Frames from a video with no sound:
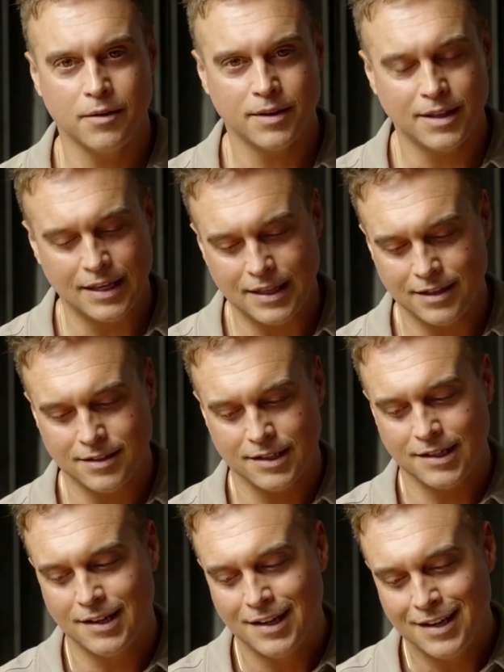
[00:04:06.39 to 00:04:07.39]
I think it's
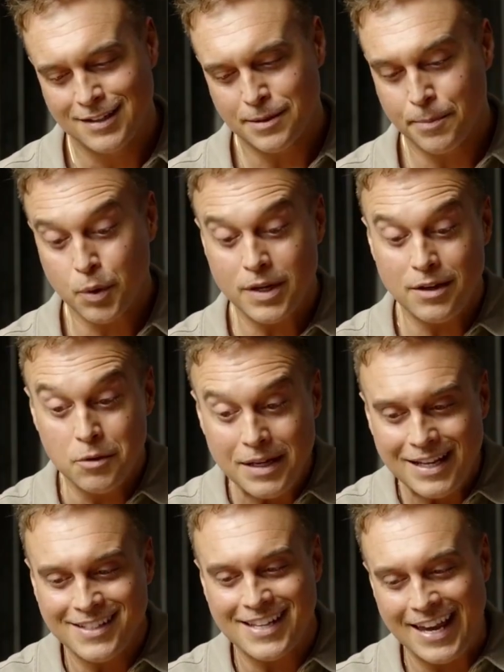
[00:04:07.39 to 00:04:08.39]
a pretty
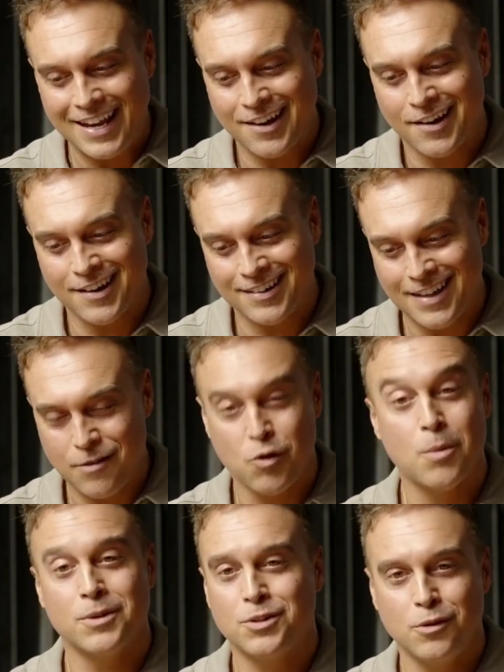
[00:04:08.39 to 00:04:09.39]
unique take on, like,
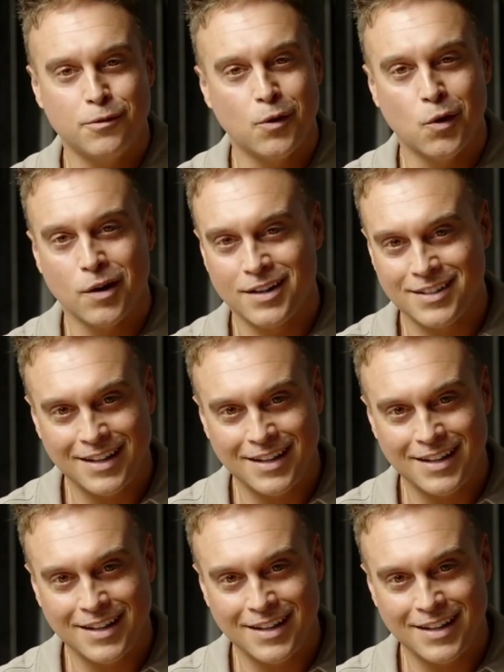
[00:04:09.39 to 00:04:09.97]
Romans 2:4.